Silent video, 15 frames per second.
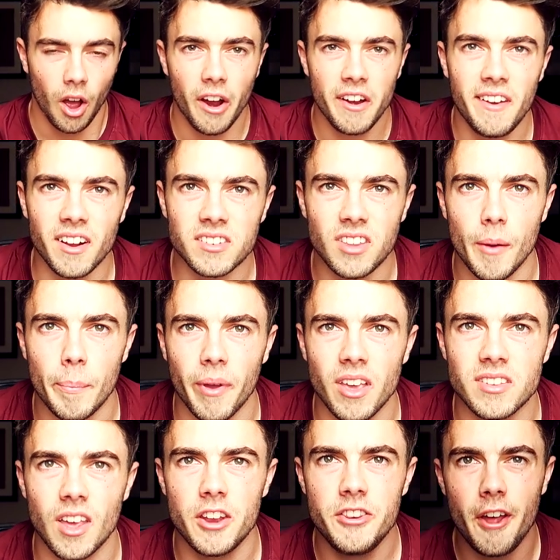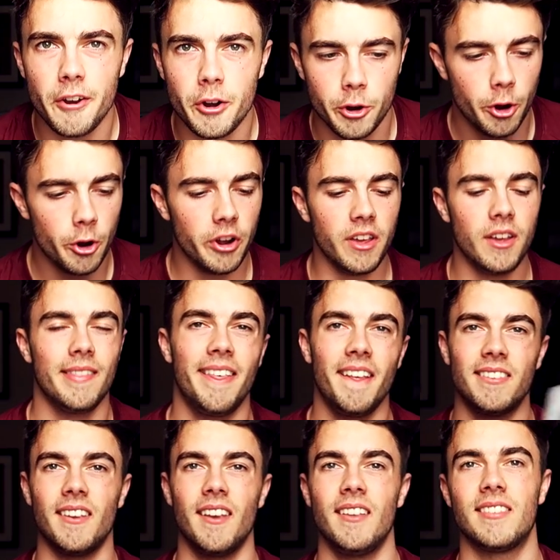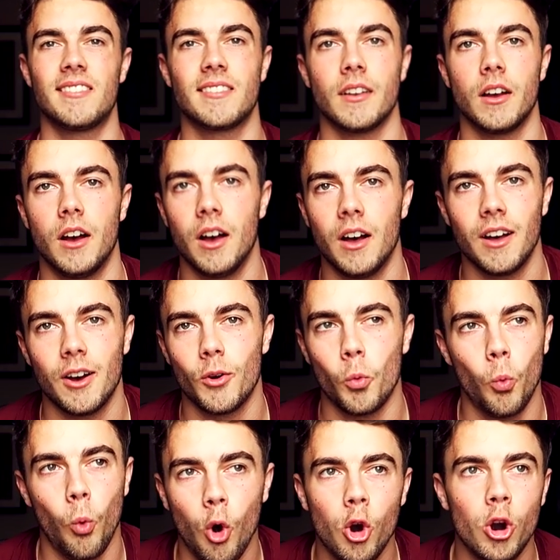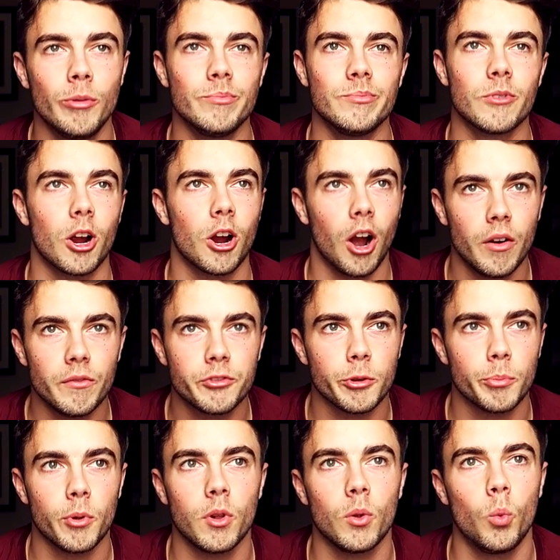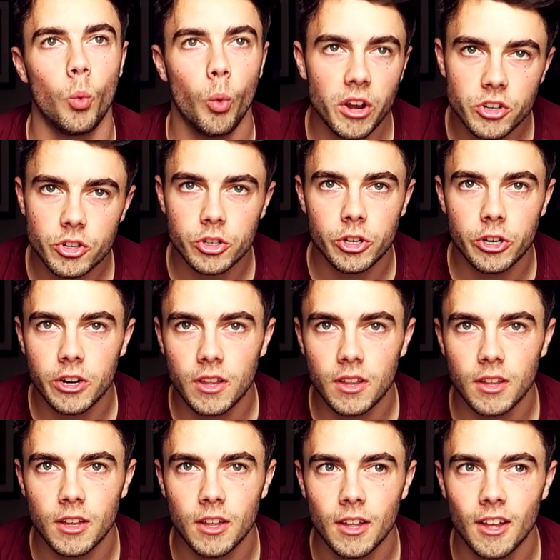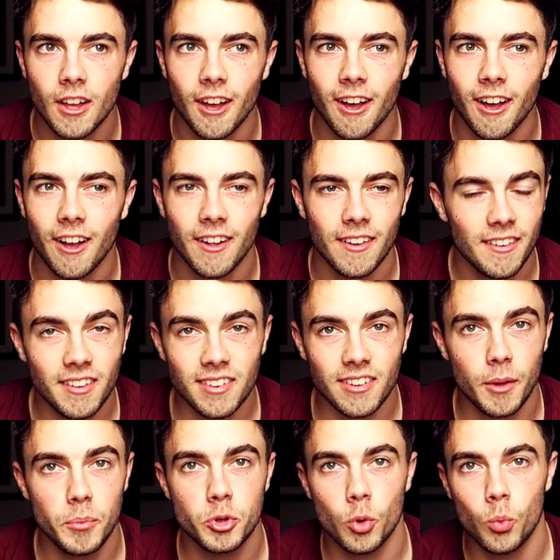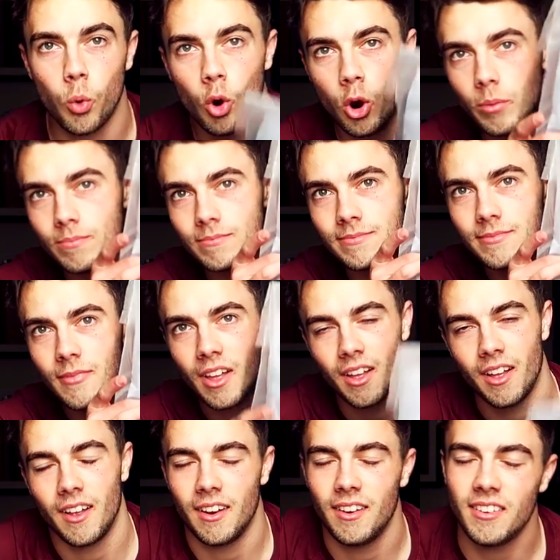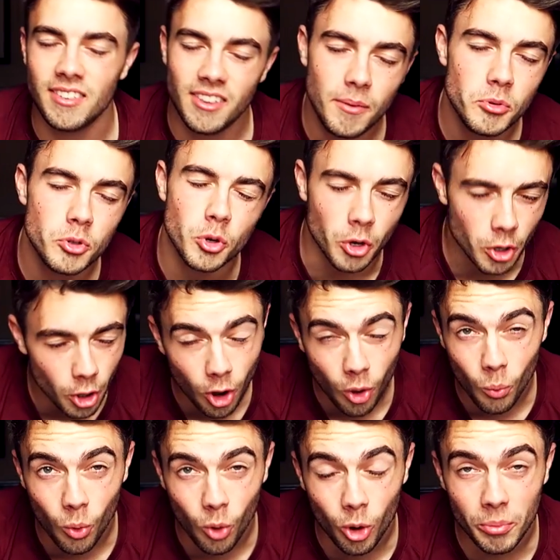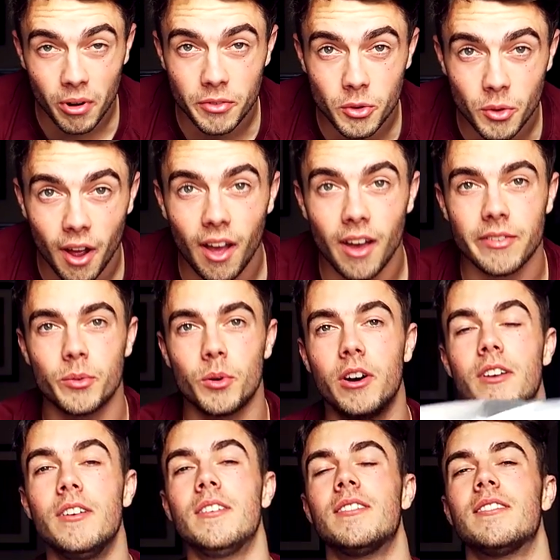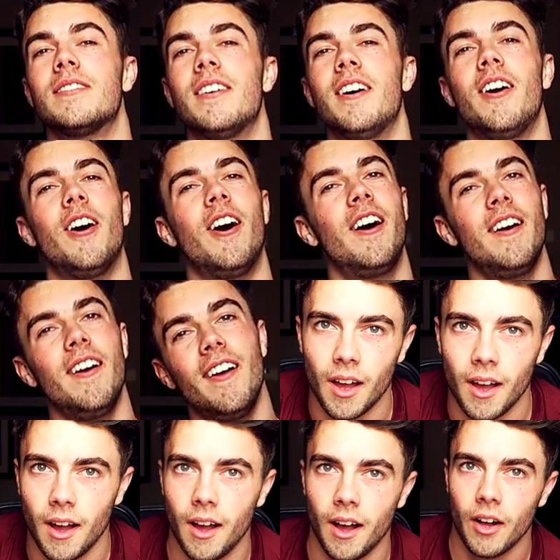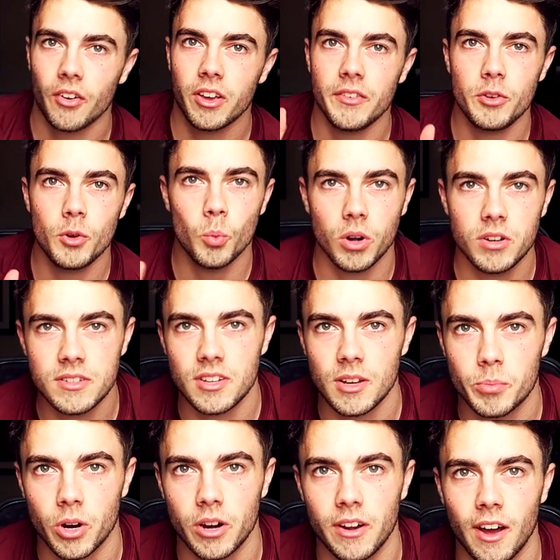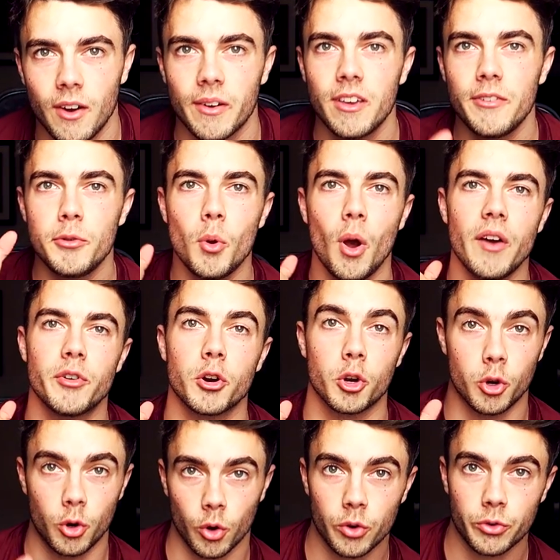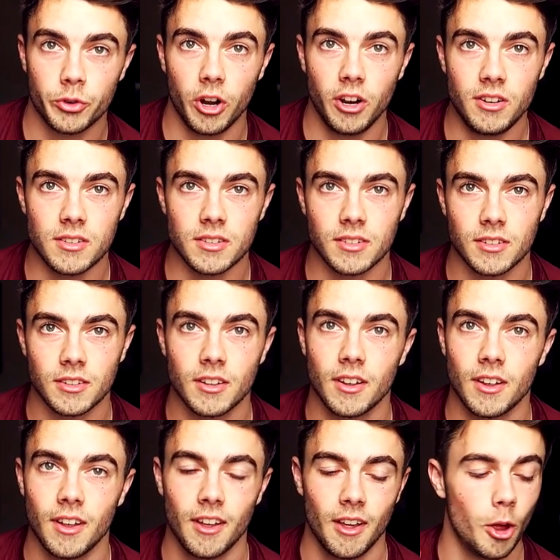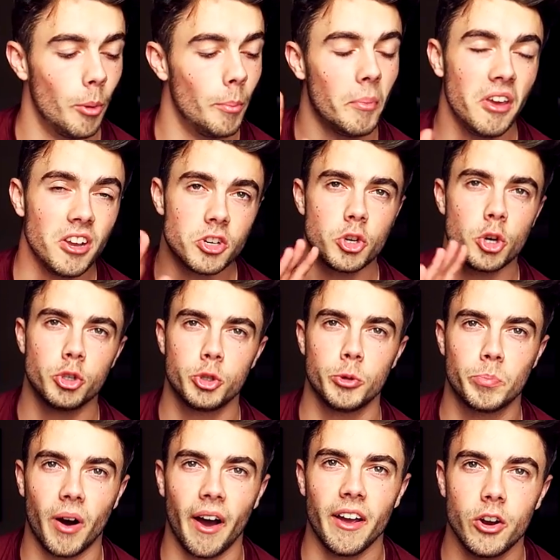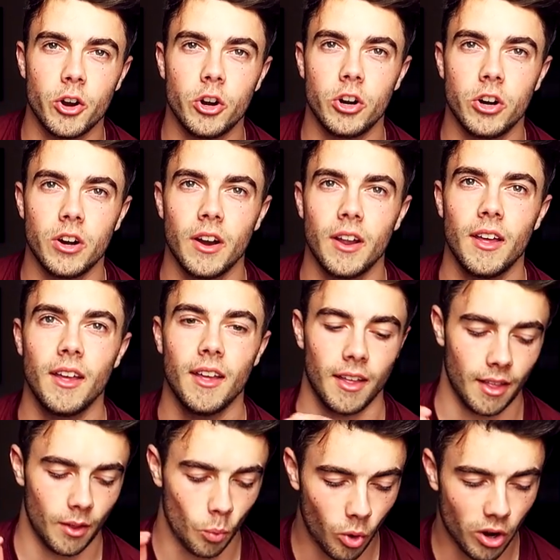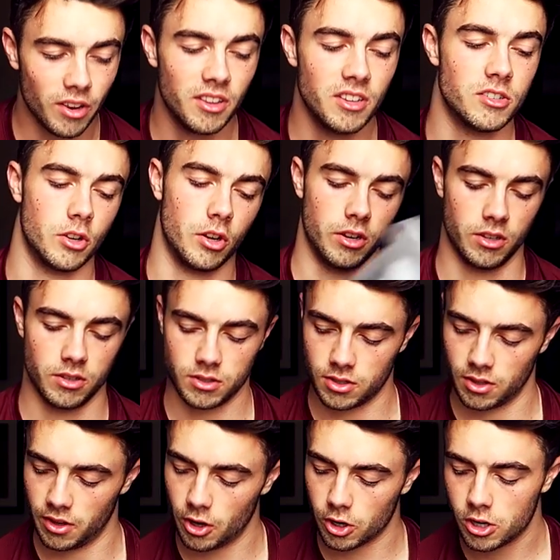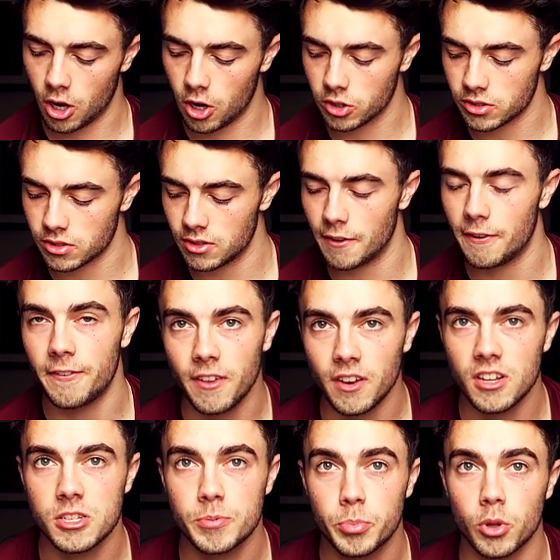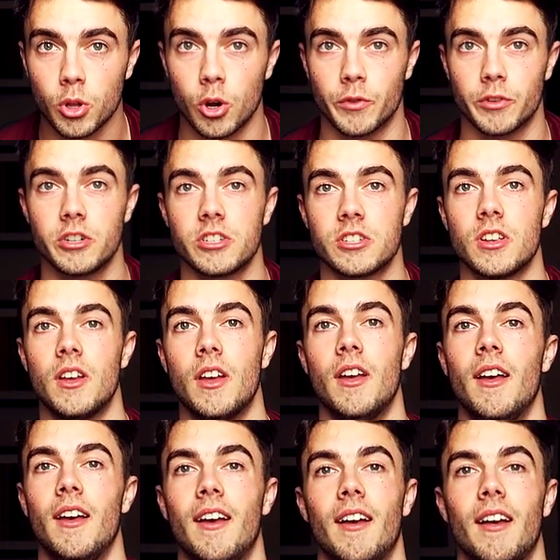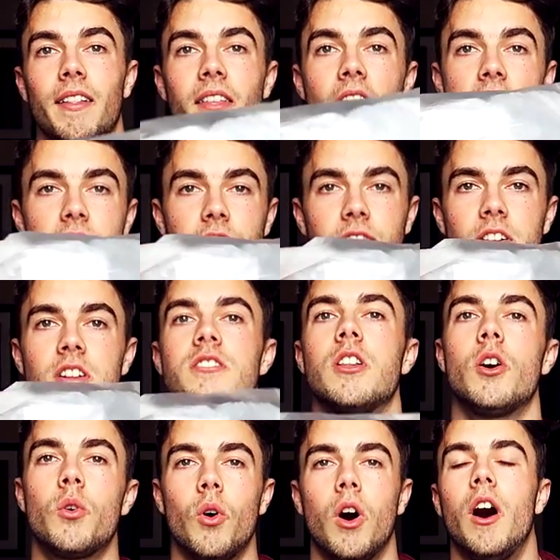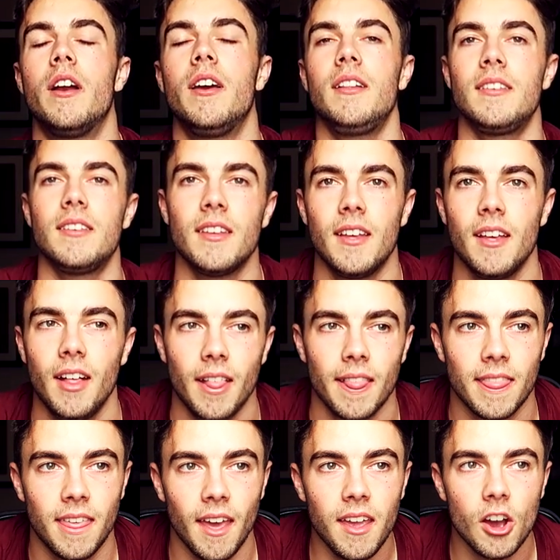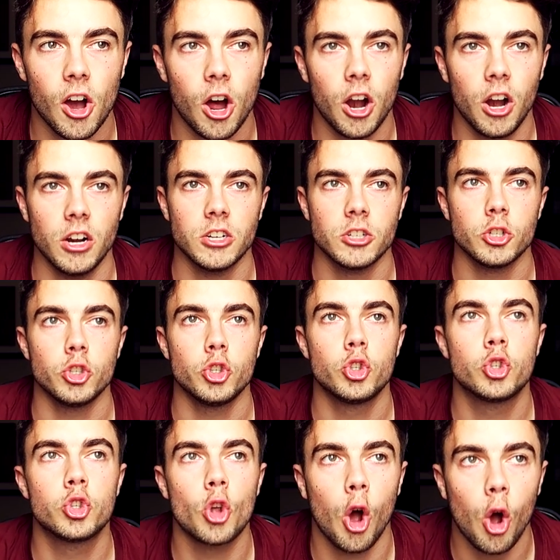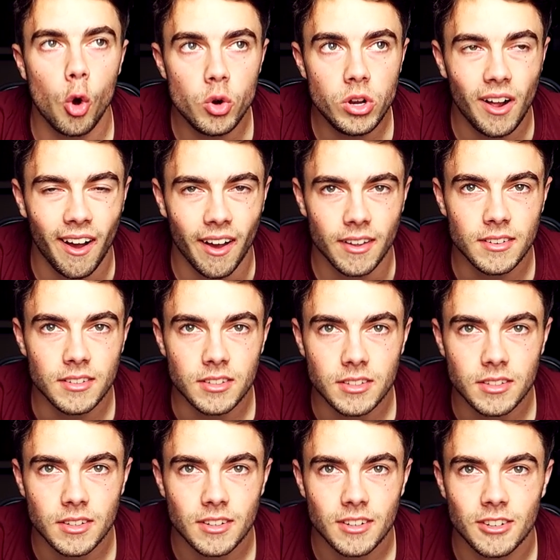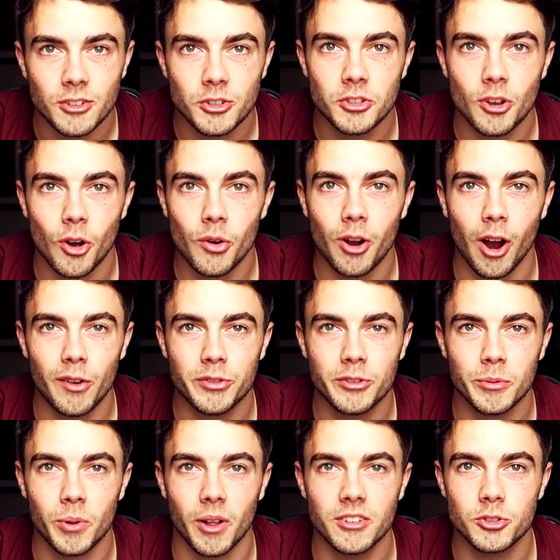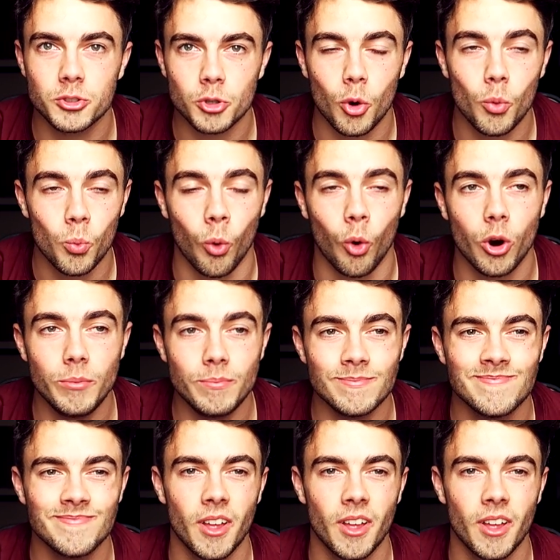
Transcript: All right, next up is another hoodie. This is uh, a warm, comfortable winter hoodie. This keeps you warm, this keeps your girl warm if you have one. uh, I'll give you one tip right now. If you have a girlfriend, make sure to buy her one of these hoodies. They're called the fitness pullovers. They have the fitness logo on it. They are so nice, so comfortable and so warm.